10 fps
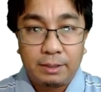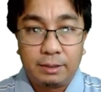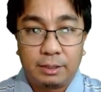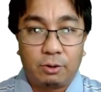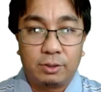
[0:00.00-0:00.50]

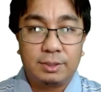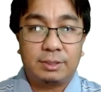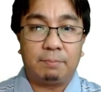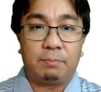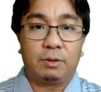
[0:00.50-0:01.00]
The
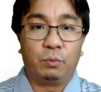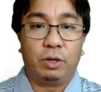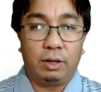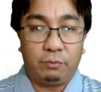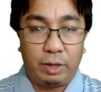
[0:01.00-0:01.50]
concept,
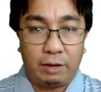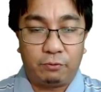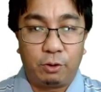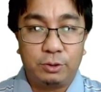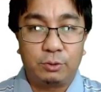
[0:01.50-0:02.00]
we
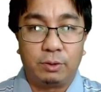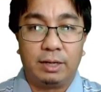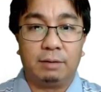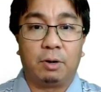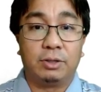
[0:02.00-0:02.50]
have also
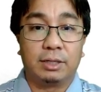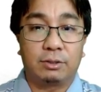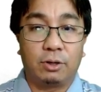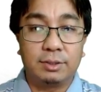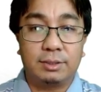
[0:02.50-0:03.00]
learned about the
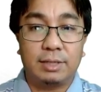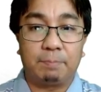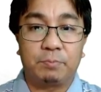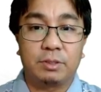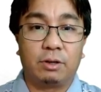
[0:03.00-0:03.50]

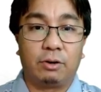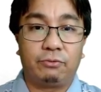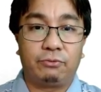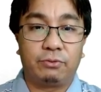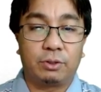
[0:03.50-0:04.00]
concept
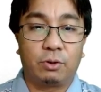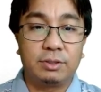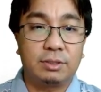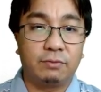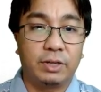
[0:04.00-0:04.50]
of
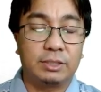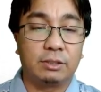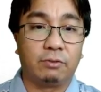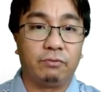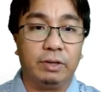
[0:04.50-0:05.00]

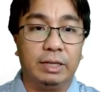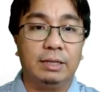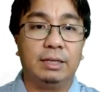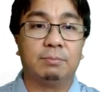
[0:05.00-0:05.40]
conservation of linear